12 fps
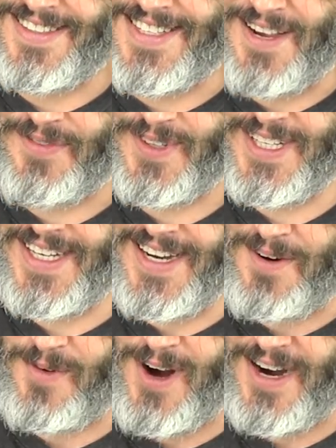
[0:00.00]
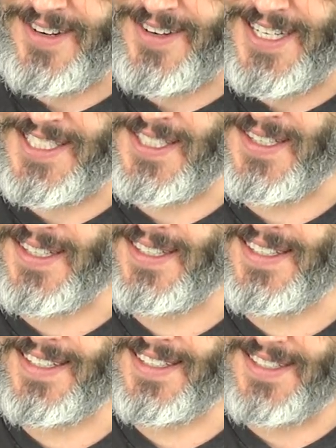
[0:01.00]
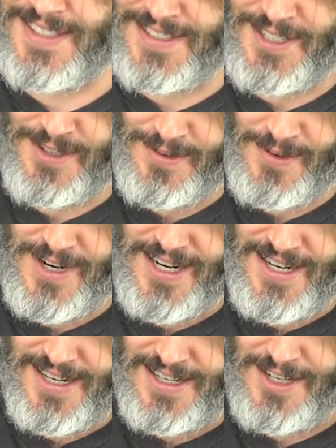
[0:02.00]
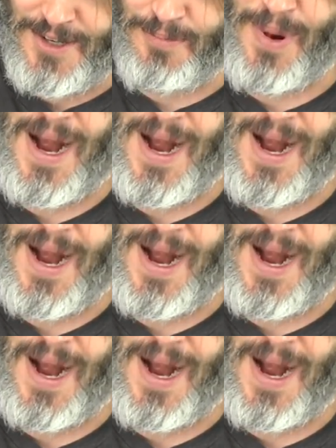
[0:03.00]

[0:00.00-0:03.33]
Definitely a rock racer, uh, your, uh, your